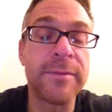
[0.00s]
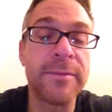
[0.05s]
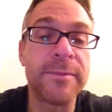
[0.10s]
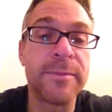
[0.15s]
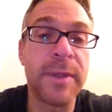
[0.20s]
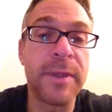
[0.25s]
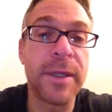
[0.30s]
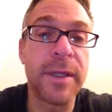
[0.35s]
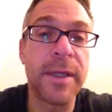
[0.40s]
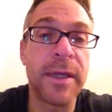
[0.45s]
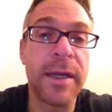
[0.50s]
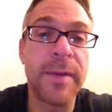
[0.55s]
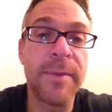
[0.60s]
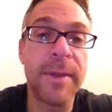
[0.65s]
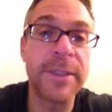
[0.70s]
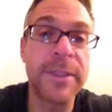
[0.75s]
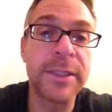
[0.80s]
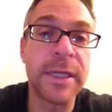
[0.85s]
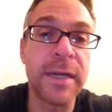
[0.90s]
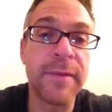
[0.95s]
But I'm
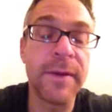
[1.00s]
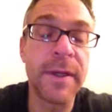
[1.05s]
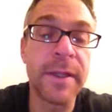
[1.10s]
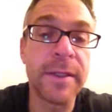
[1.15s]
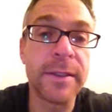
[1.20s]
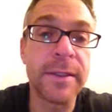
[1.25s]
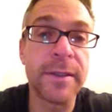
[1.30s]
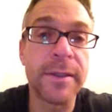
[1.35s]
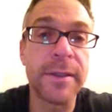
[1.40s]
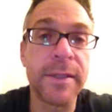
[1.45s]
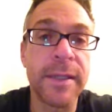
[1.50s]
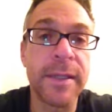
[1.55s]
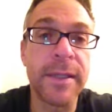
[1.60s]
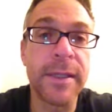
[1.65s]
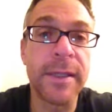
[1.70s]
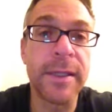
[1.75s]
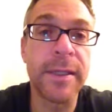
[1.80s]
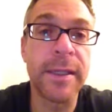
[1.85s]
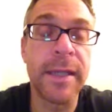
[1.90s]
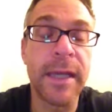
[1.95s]
not shaving it till
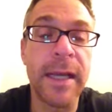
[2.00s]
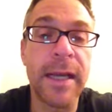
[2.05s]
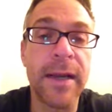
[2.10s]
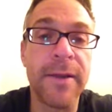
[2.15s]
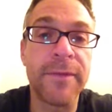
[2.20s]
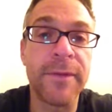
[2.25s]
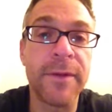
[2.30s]
I have